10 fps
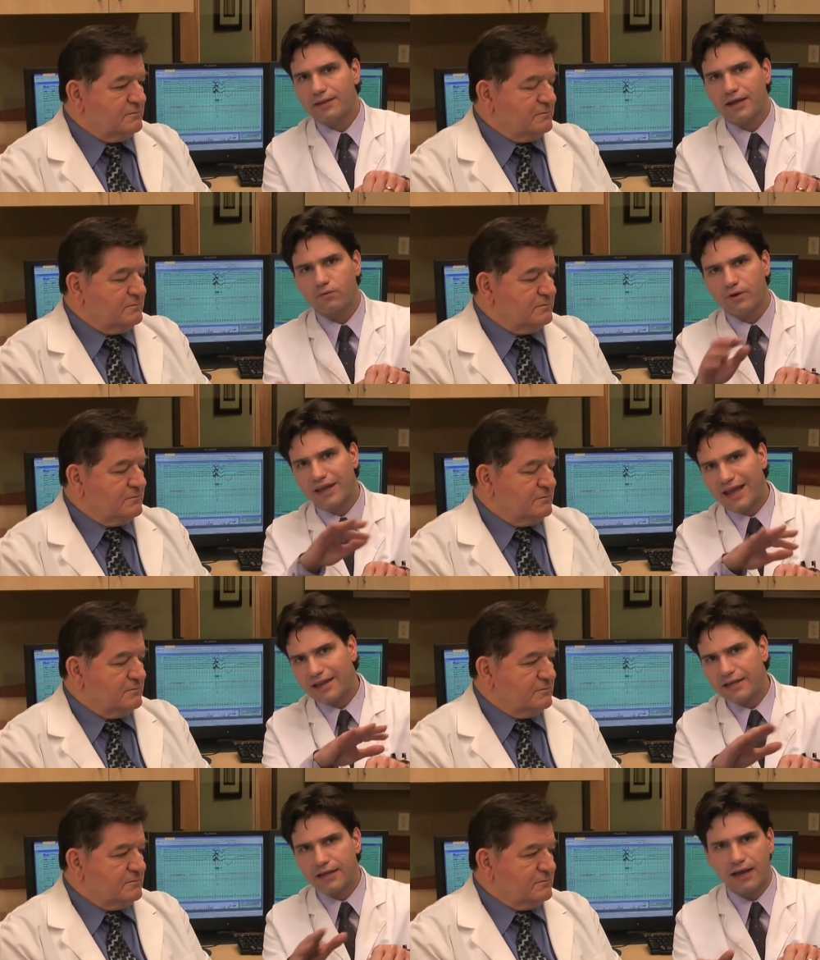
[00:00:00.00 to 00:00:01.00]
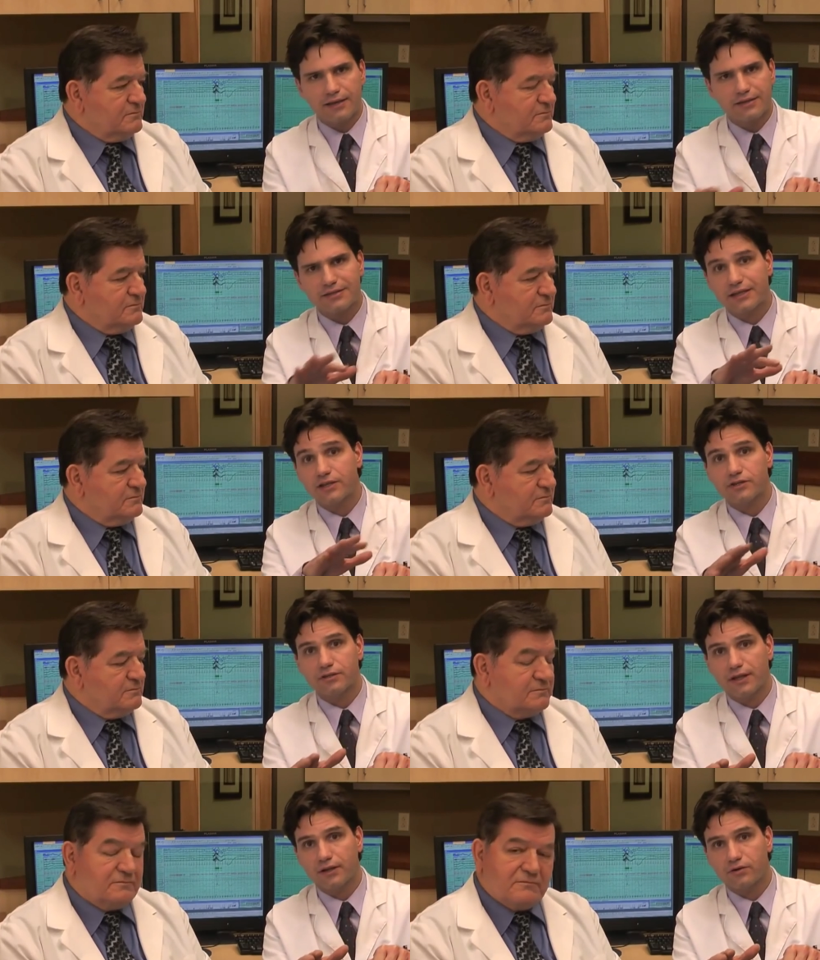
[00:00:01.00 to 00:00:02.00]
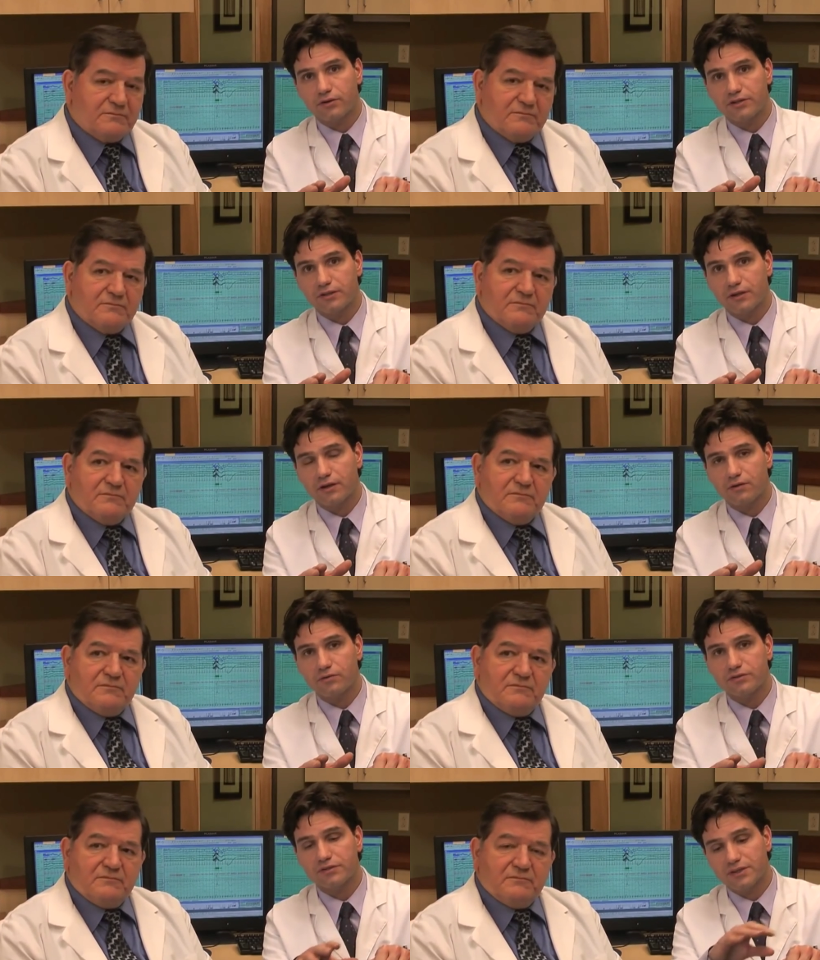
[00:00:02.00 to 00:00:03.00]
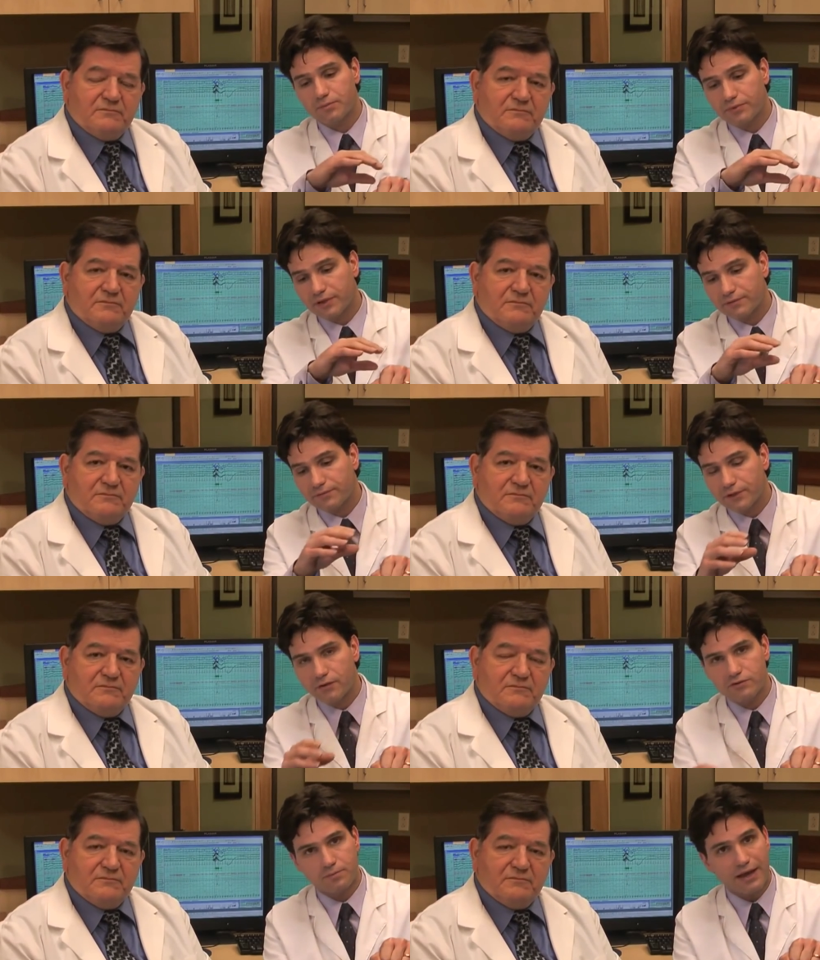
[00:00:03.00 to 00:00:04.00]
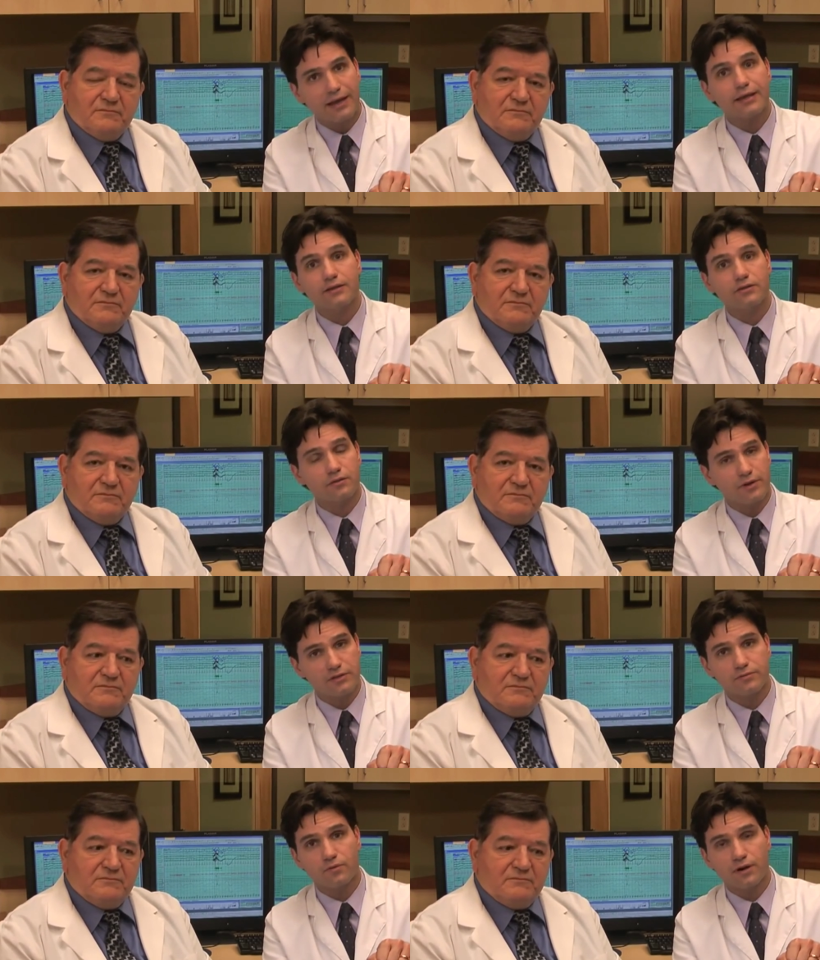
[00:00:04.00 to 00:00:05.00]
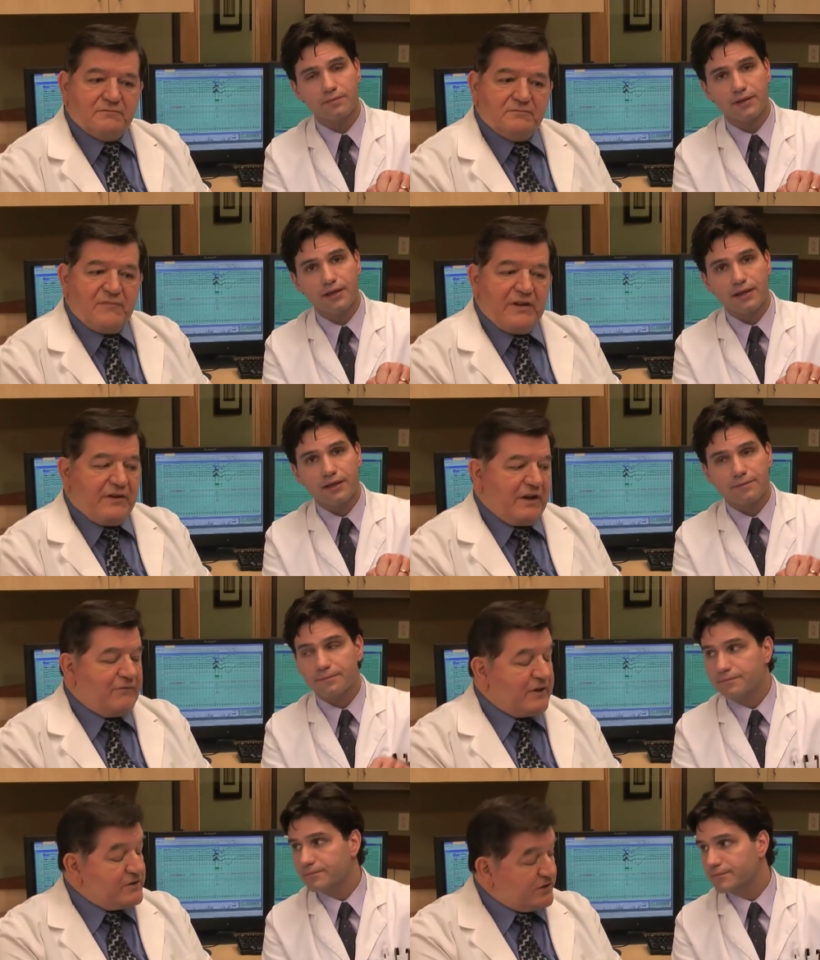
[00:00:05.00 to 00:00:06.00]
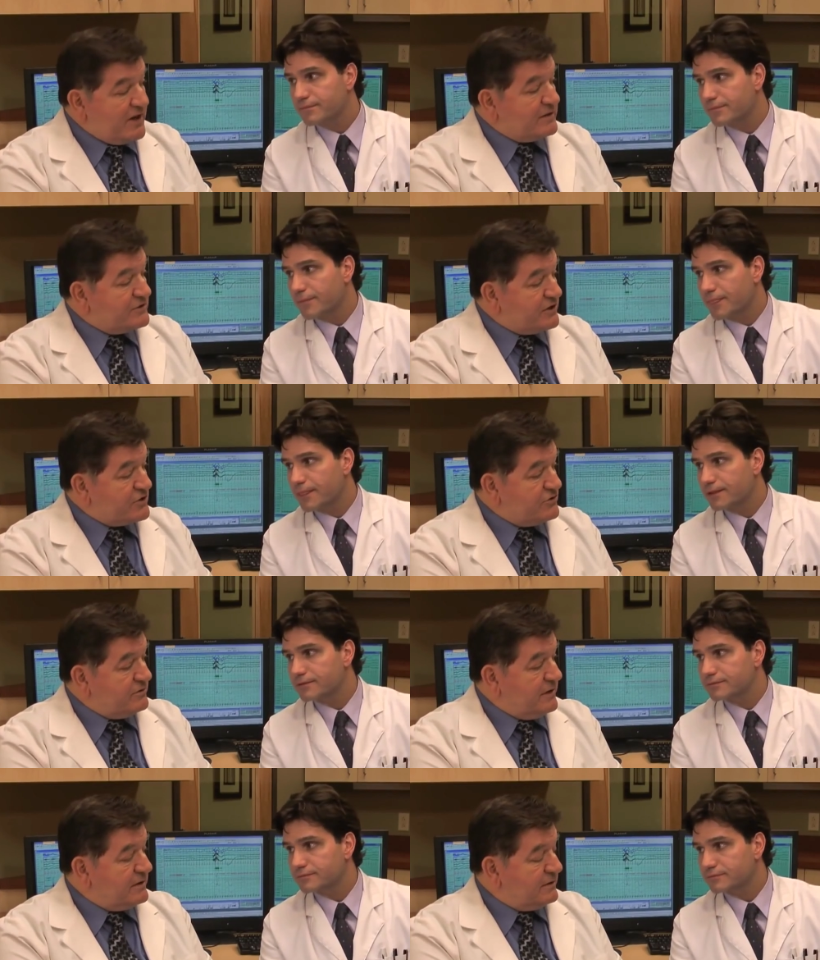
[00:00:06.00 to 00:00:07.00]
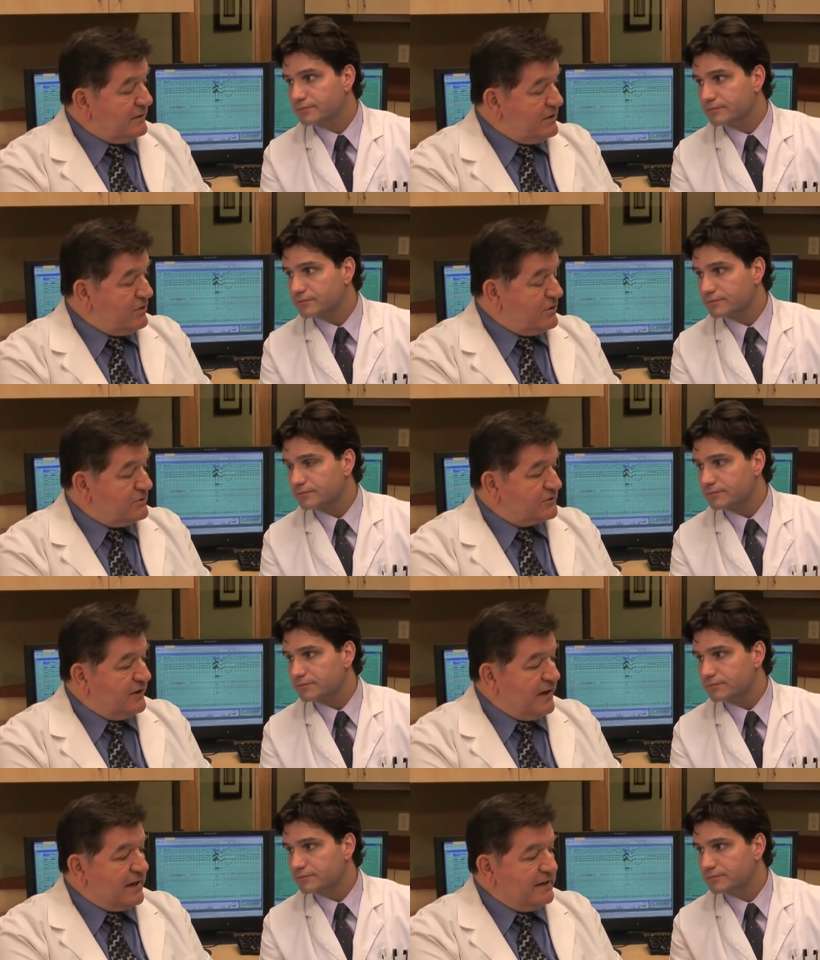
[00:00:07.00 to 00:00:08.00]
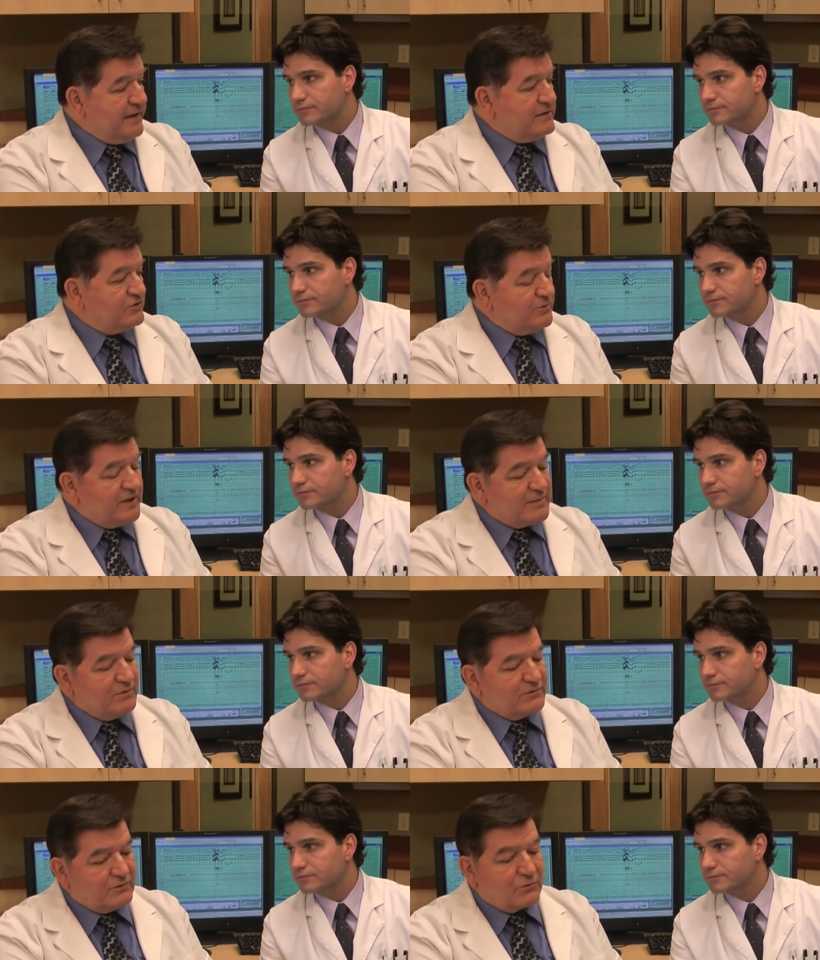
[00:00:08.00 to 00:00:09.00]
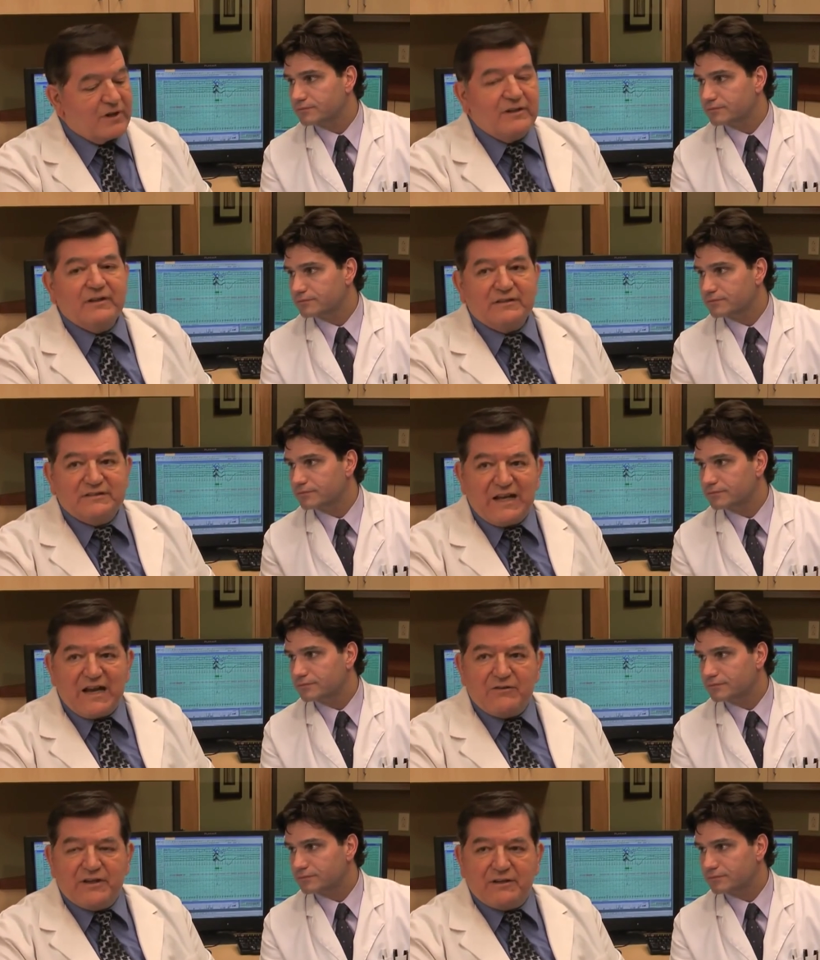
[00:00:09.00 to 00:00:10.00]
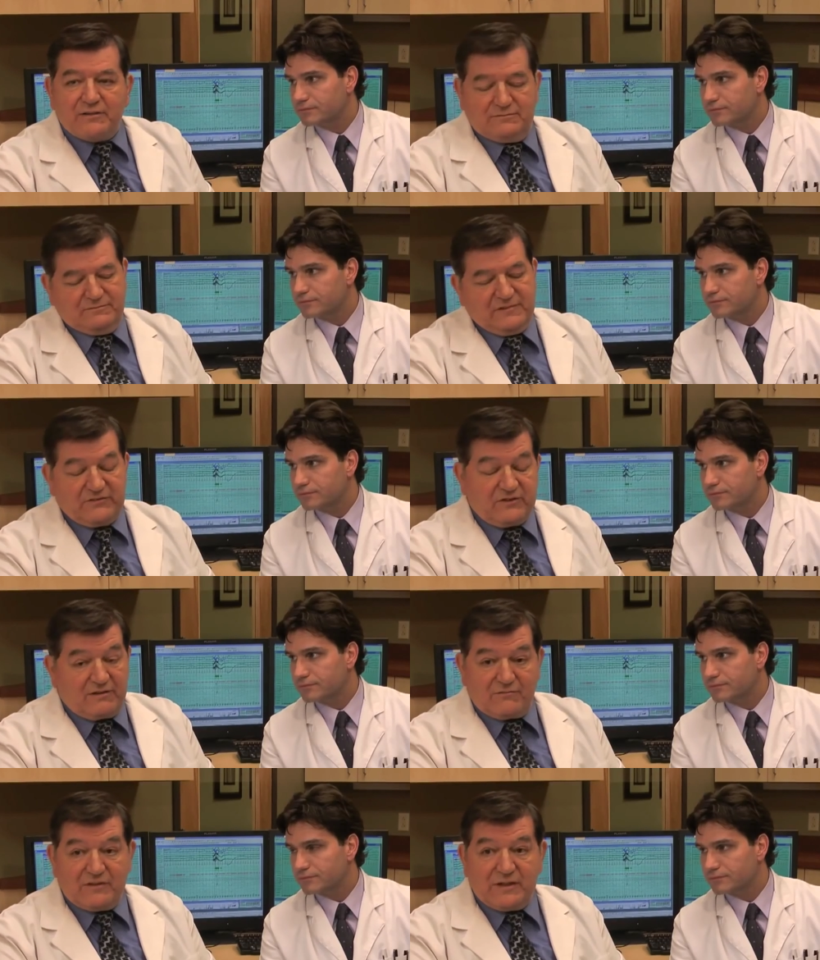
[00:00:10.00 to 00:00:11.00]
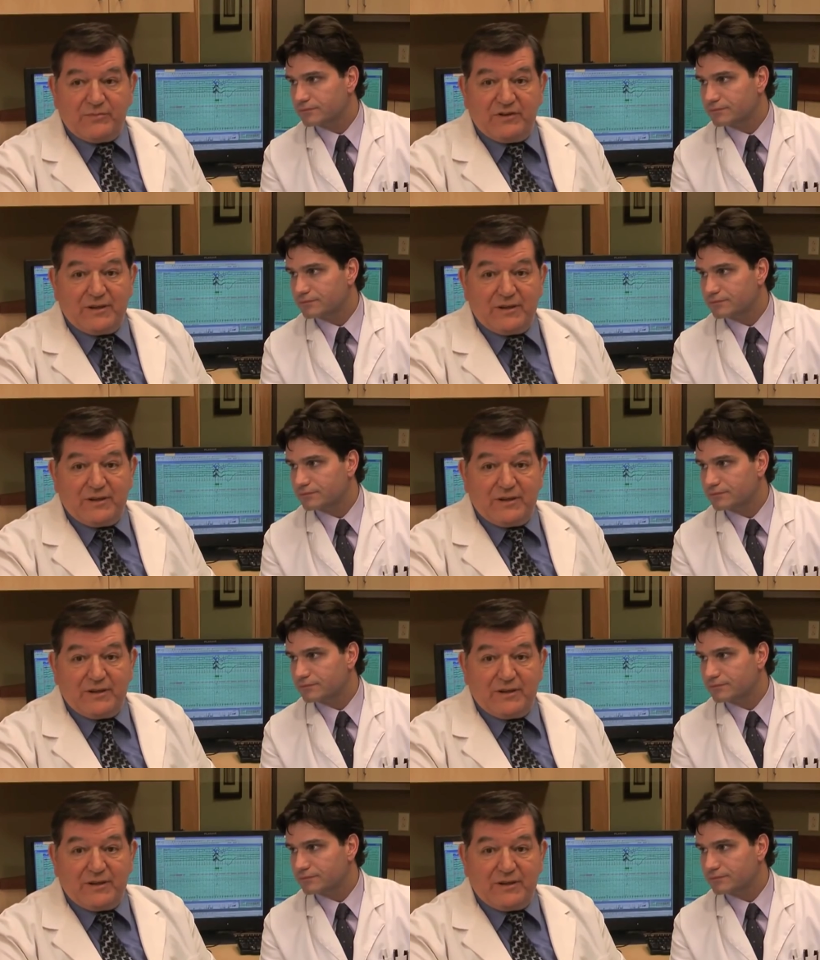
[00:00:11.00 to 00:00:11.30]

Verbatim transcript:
Speaker 1: That way, any condensation that occurs in the hose simply flows back into the reservoir.
Speaker 2: If there's condensation in the, in the hose, it needs to be able to run downhill. It's not going to run uphill,